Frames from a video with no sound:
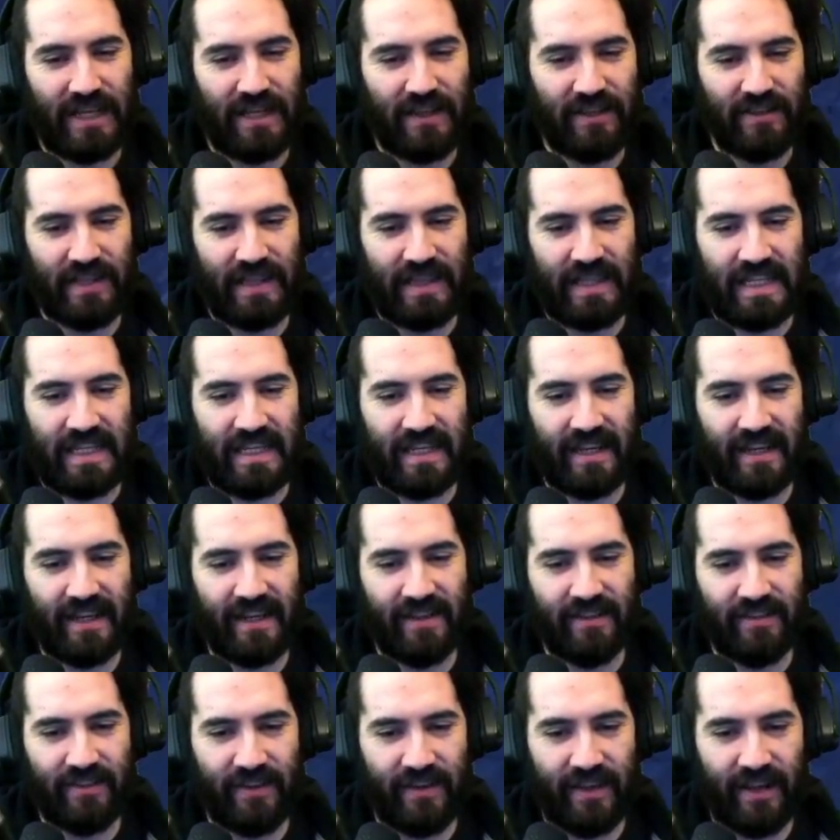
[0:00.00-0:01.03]

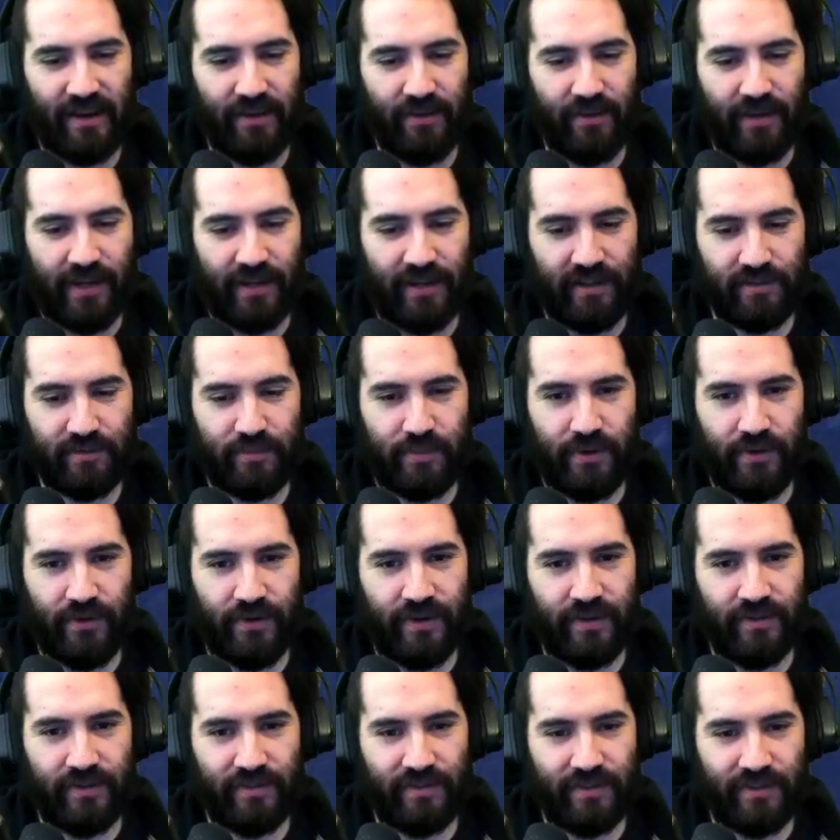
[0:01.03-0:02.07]
The Gary
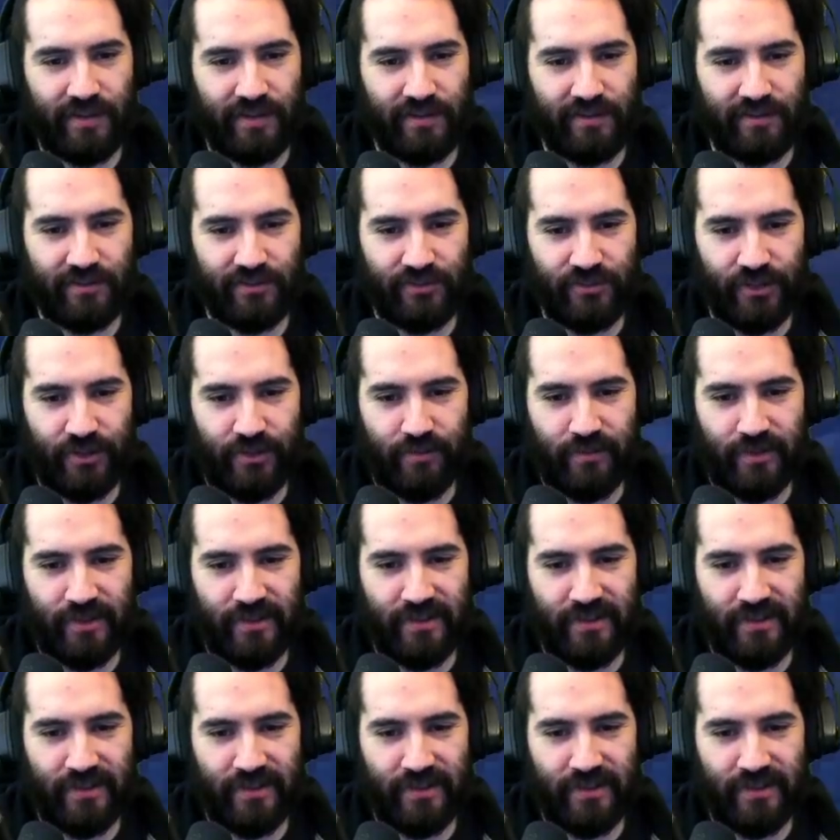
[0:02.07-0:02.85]
experience, ladies and gentlemen.